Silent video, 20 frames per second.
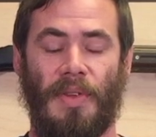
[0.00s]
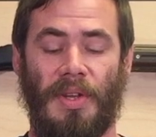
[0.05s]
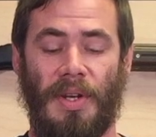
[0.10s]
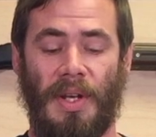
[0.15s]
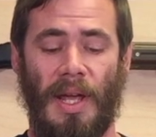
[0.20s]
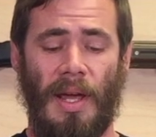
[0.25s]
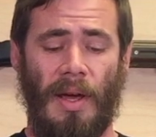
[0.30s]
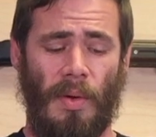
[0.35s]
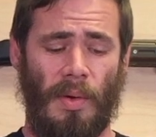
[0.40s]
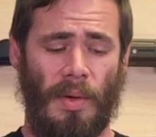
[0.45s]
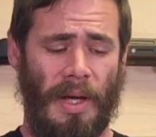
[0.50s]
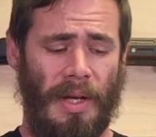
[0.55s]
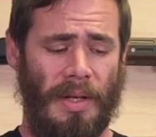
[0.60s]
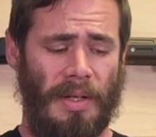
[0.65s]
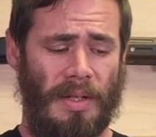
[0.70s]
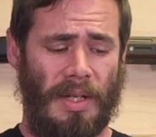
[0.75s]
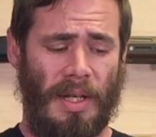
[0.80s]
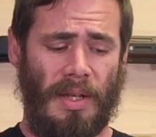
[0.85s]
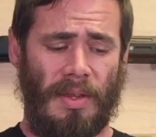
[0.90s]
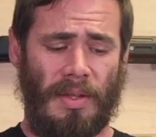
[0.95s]
Today I would
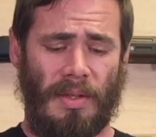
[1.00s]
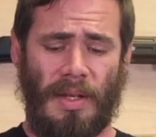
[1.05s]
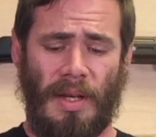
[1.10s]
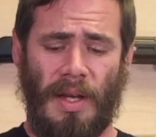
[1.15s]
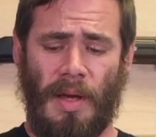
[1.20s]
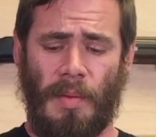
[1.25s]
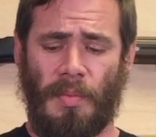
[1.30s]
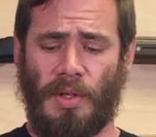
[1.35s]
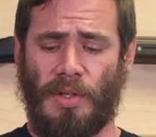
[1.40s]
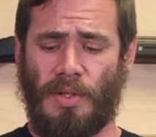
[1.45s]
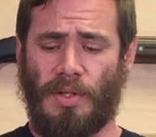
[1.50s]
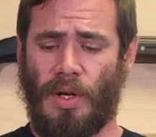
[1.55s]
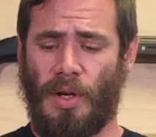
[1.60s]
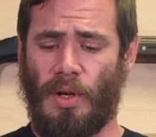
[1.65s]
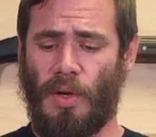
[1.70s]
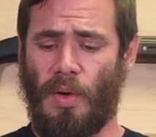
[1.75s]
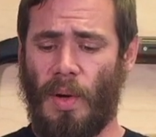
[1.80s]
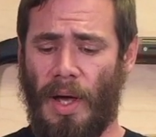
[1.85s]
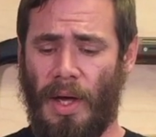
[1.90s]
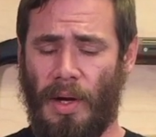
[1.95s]
like to take the time to show
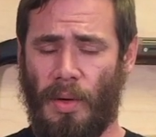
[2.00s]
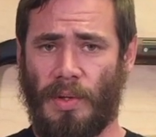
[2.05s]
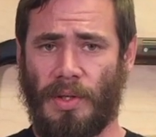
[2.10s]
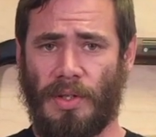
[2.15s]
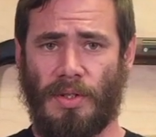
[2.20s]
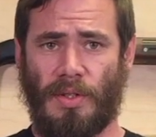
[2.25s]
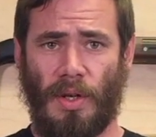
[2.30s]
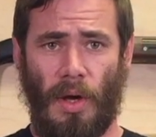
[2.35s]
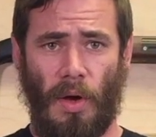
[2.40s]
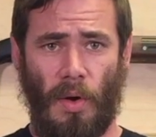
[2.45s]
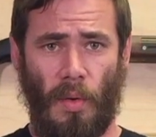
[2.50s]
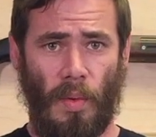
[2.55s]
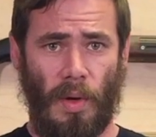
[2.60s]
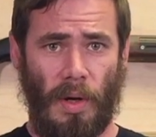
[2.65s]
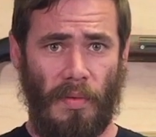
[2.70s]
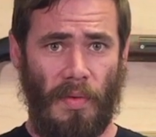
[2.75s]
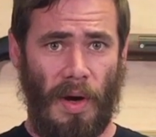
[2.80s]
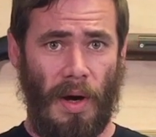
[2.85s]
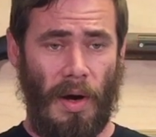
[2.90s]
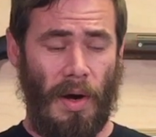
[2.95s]
you how to install one
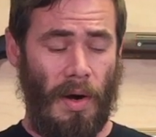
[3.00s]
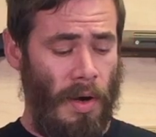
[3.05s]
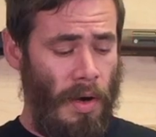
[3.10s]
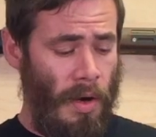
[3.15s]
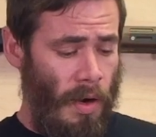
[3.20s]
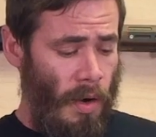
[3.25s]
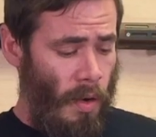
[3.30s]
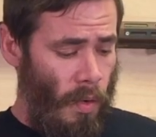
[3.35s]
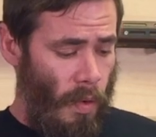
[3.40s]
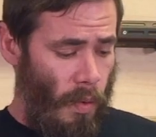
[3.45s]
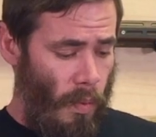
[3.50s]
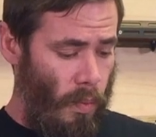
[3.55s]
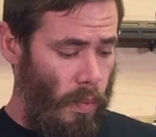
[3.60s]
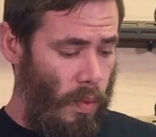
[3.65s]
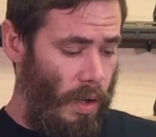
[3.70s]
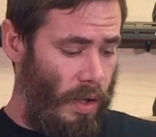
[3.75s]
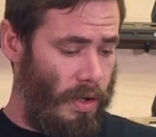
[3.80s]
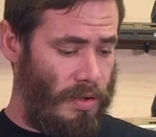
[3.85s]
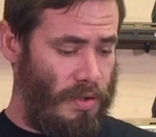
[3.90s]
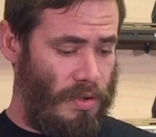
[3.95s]
of our
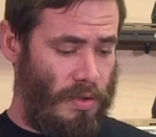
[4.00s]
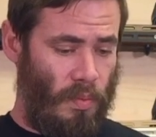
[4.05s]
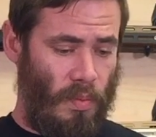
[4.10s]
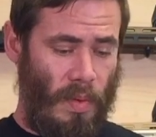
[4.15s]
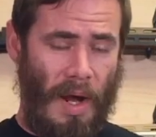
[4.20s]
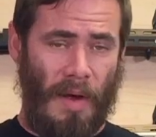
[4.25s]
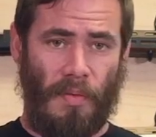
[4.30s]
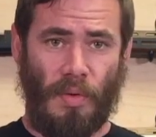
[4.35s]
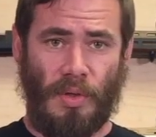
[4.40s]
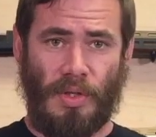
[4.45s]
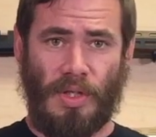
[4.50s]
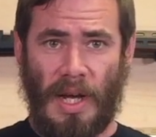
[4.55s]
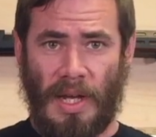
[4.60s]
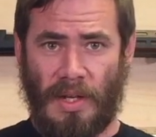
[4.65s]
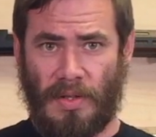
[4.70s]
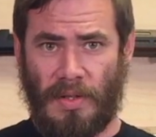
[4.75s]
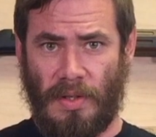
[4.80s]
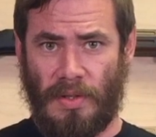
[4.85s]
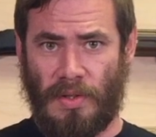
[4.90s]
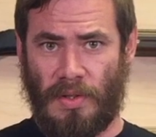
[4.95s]
WOOX rifle
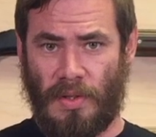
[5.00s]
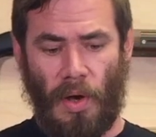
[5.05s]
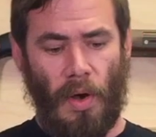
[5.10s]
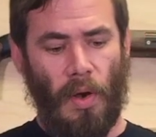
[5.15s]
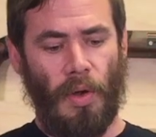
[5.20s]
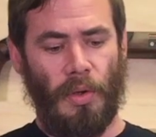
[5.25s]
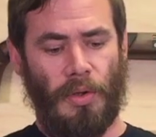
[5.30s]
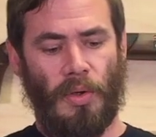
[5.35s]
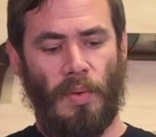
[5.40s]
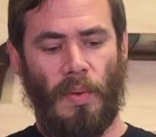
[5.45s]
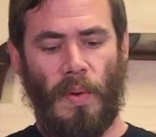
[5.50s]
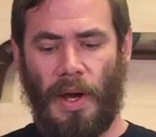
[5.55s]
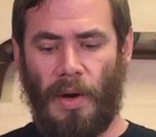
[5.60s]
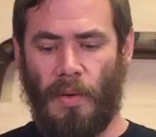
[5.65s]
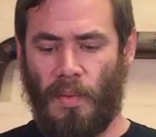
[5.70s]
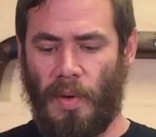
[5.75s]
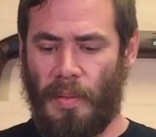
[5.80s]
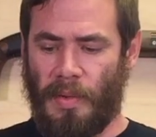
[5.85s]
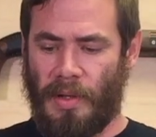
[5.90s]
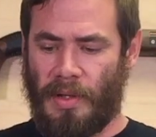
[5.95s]
chassis onto a
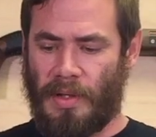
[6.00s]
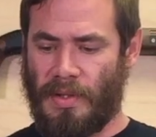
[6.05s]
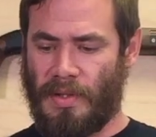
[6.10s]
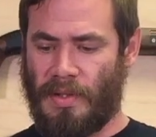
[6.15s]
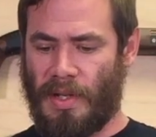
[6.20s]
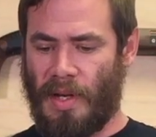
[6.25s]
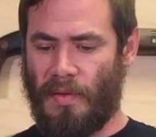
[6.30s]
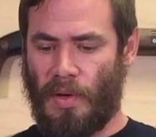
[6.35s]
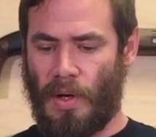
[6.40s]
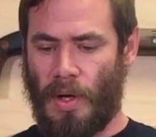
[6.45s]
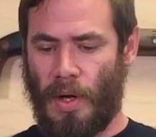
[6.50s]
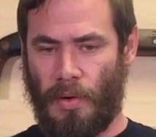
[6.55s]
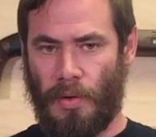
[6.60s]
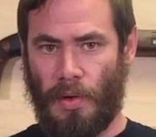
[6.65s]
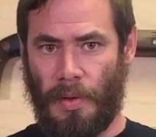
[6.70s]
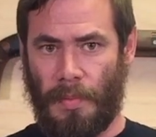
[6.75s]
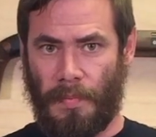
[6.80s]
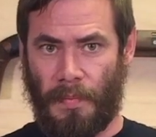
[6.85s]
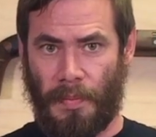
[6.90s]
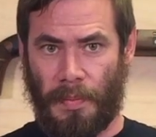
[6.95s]
Remington
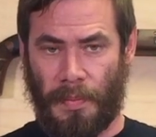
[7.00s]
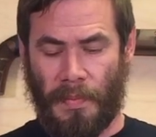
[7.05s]
700.